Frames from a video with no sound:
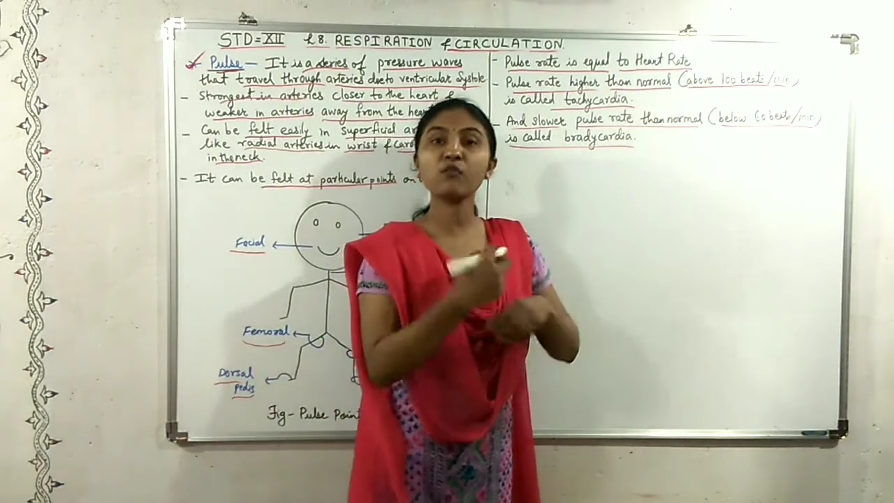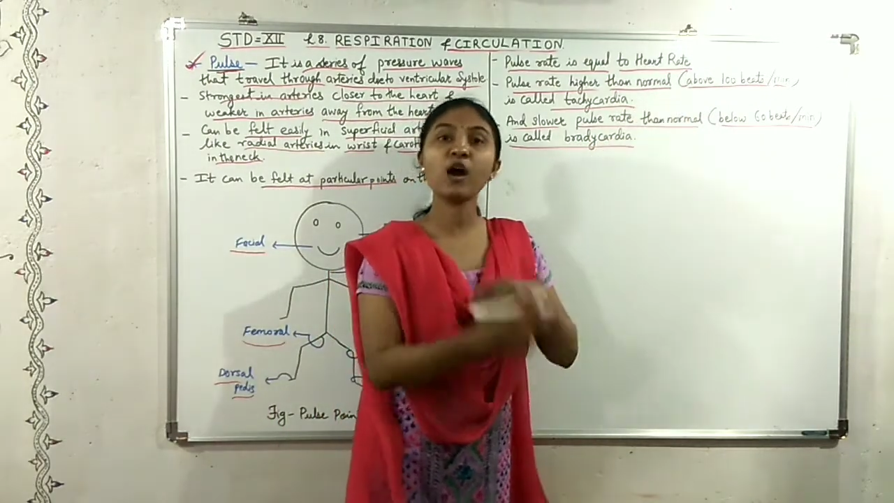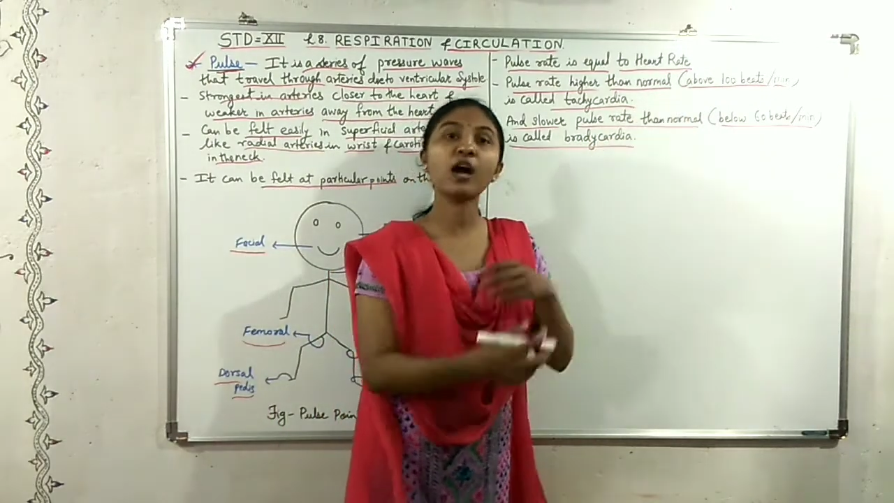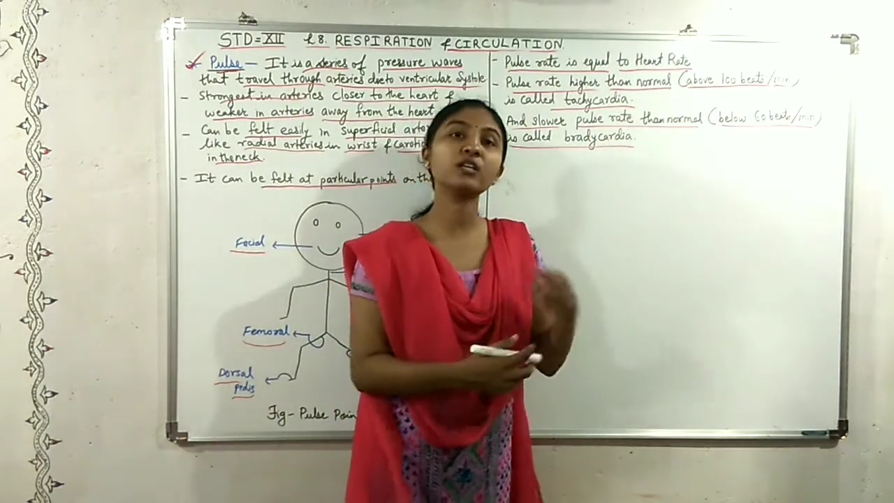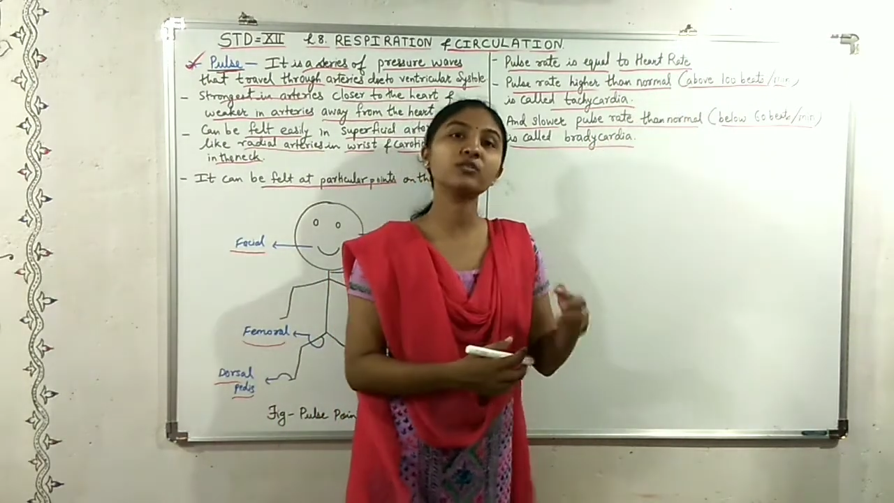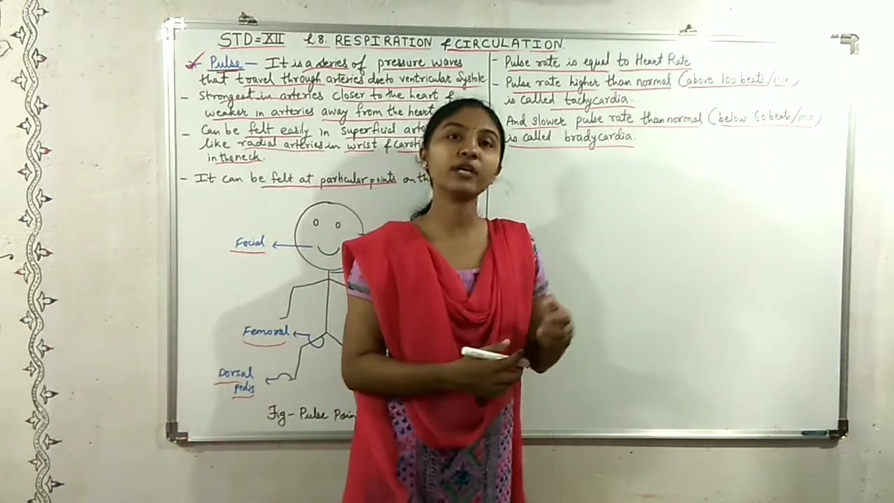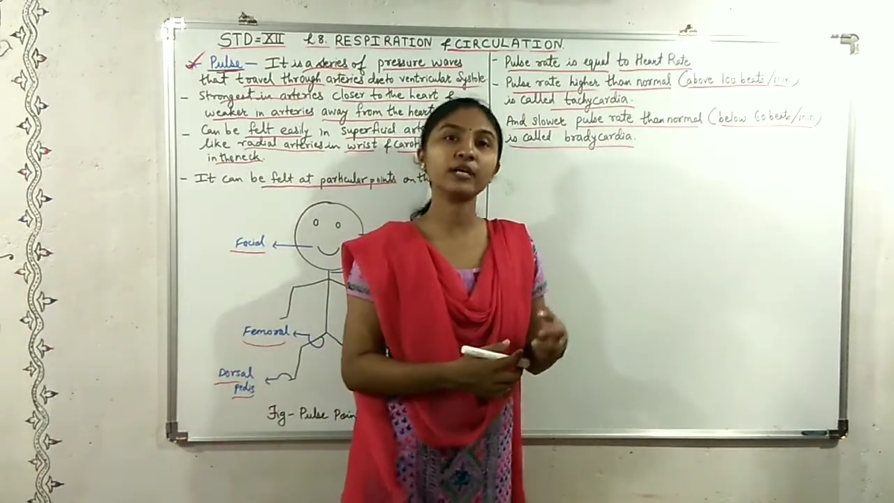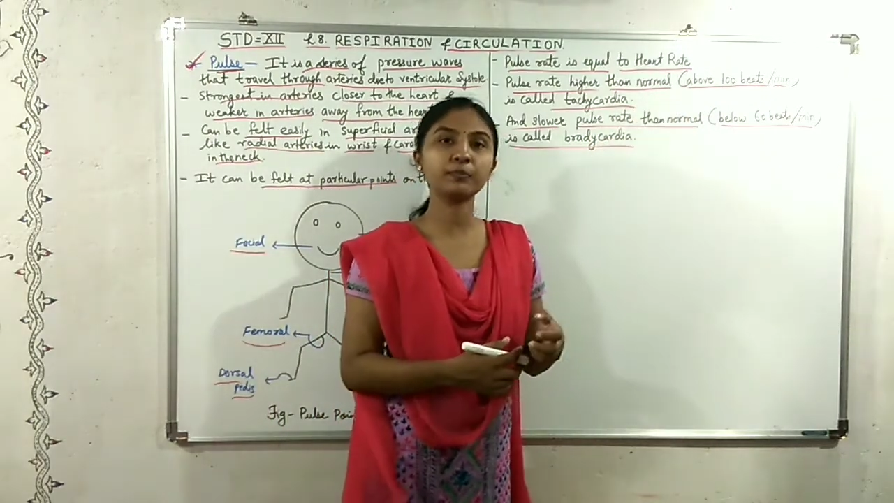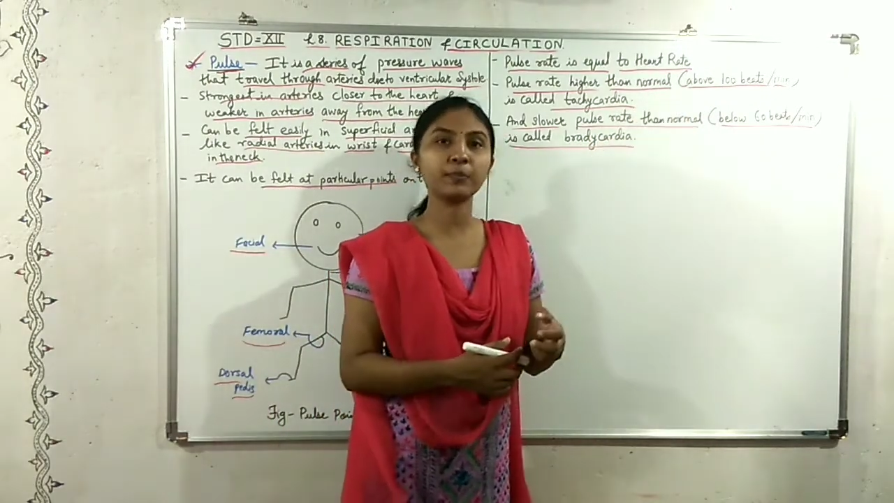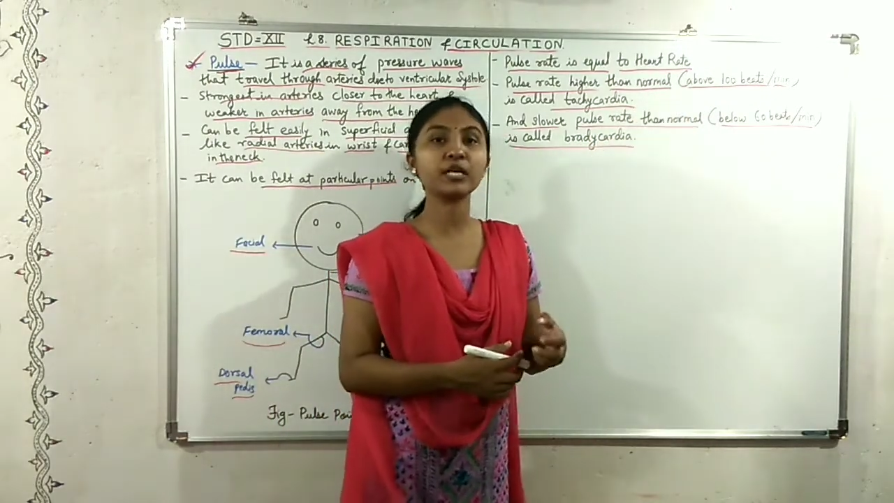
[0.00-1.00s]

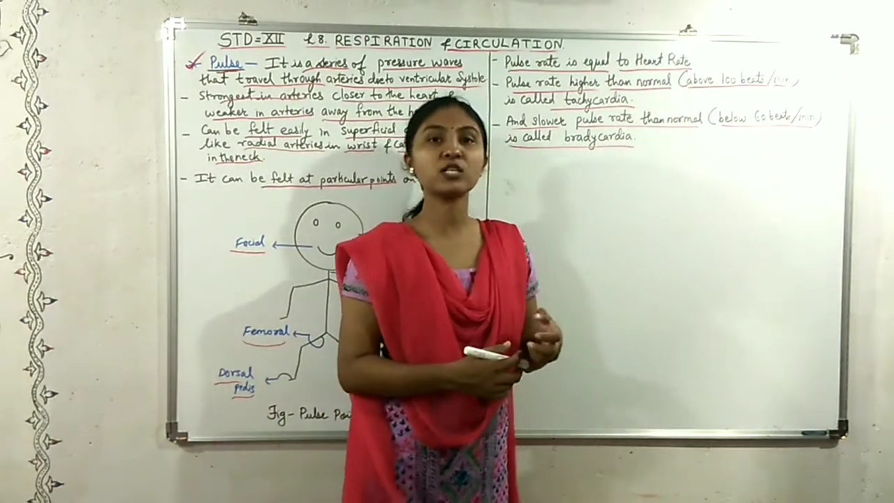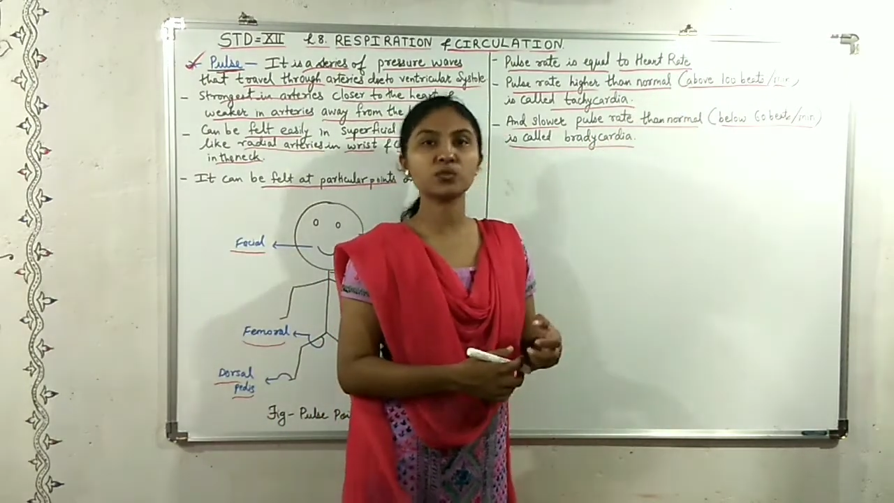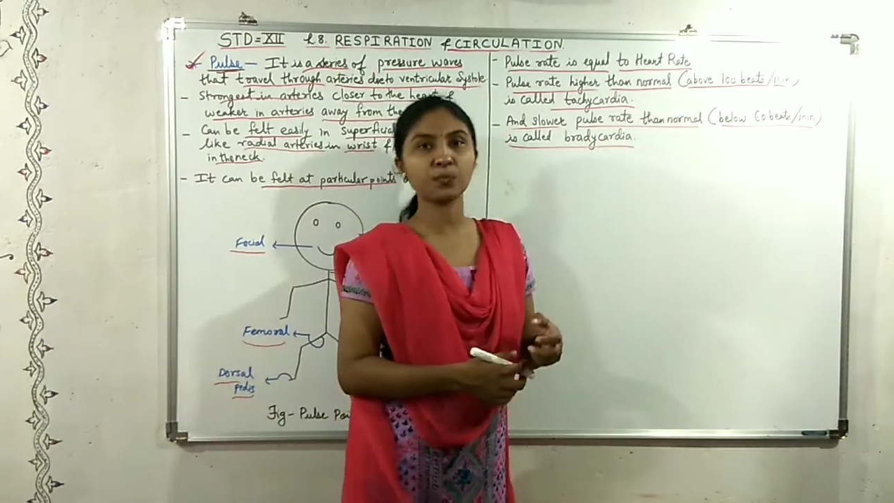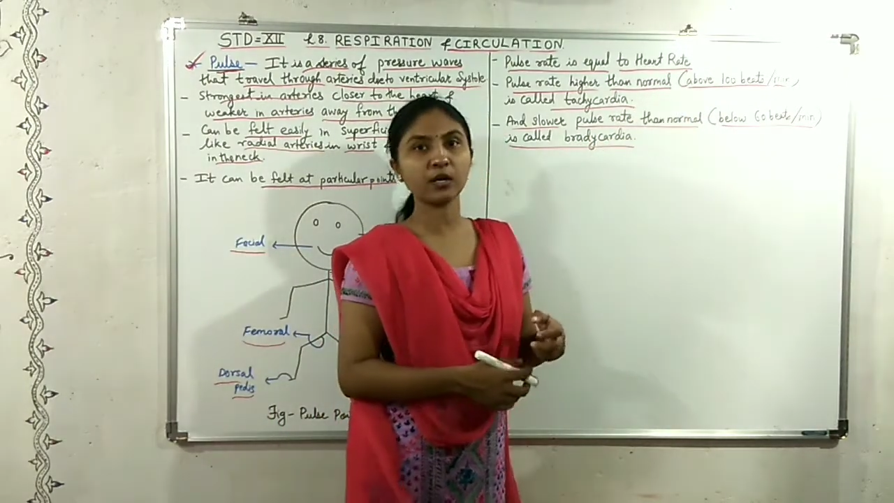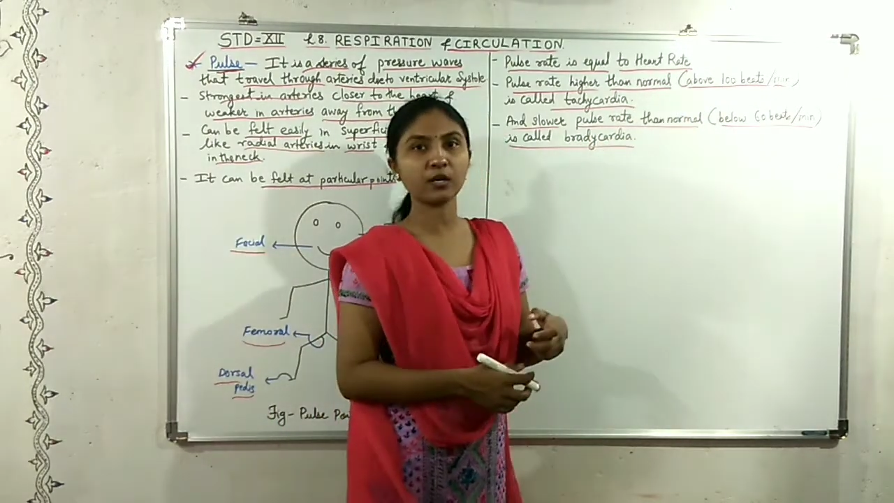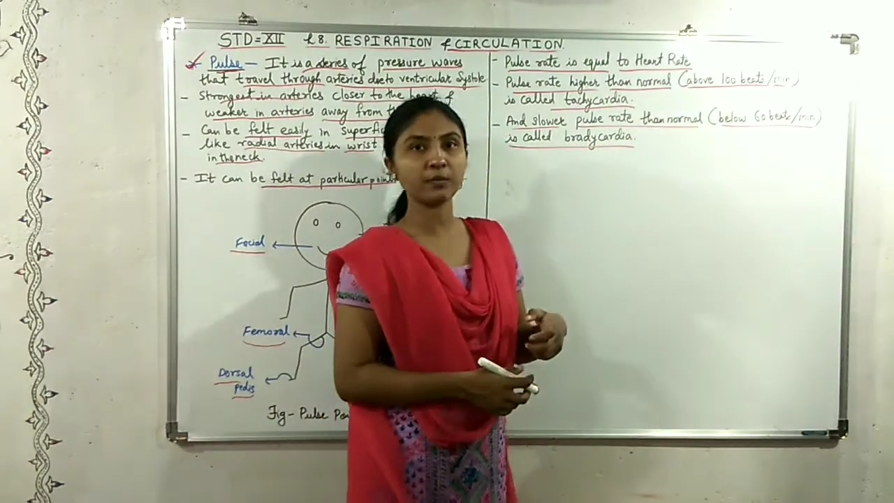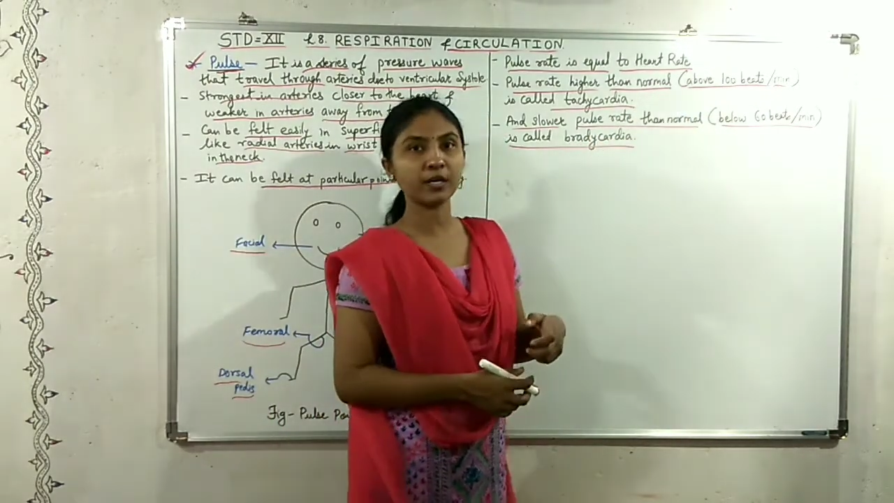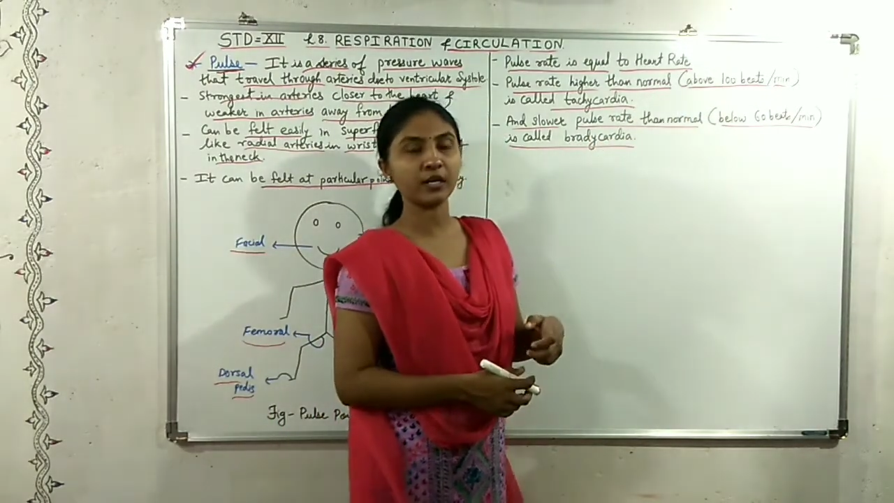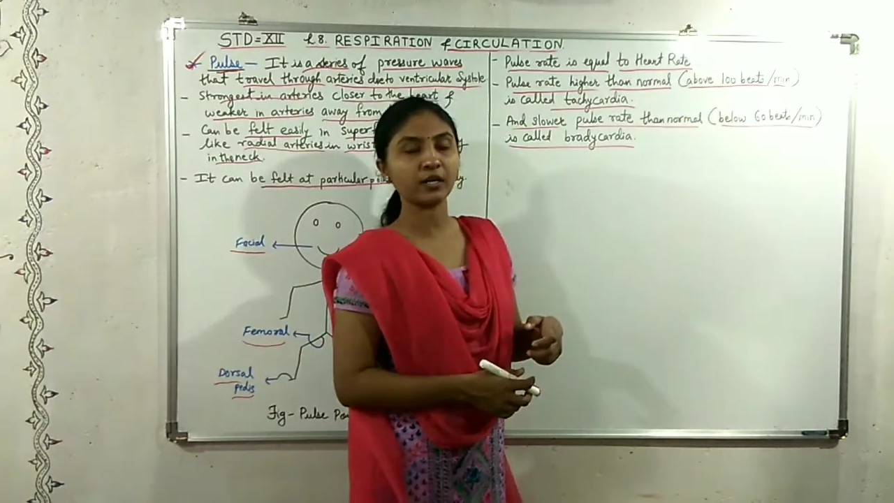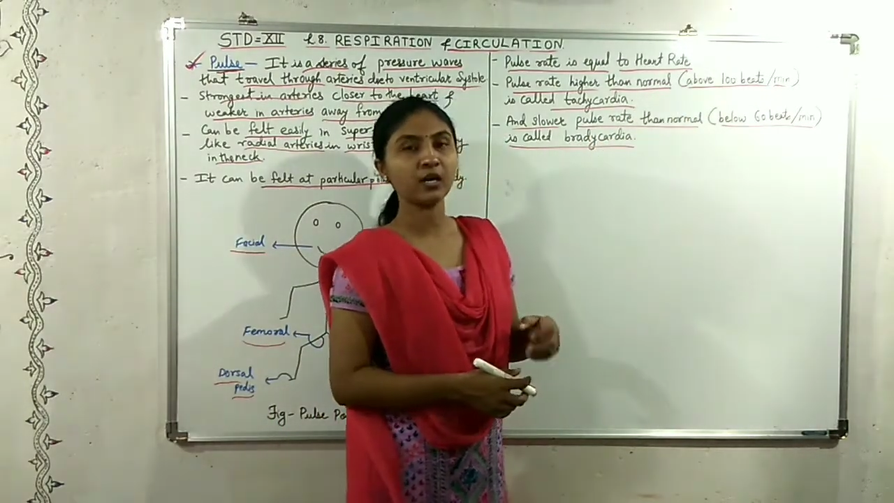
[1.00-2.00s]
100 beats per
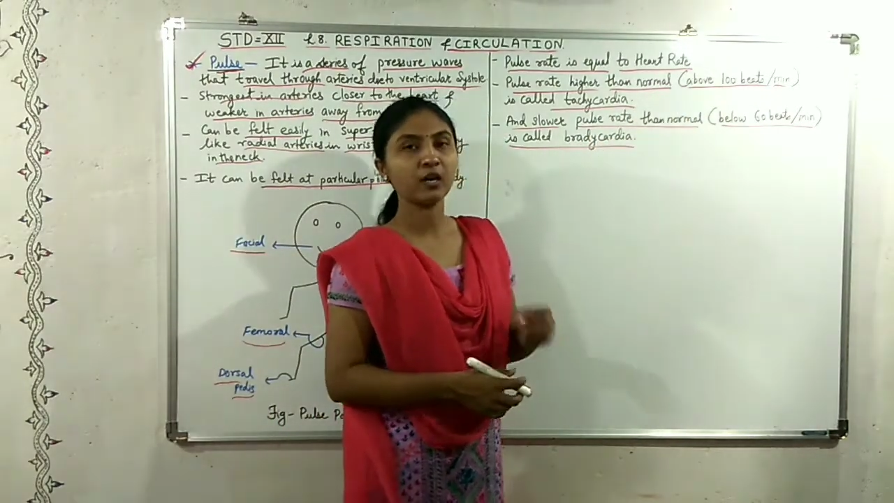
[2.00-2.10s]
minute,